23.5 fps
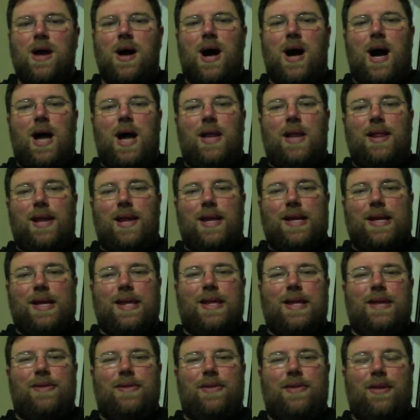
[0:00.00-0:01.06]
I like
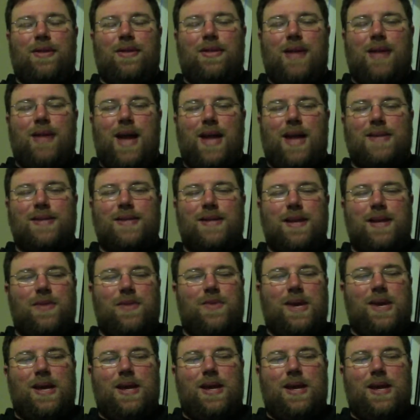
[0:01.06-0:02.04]
that the last thing we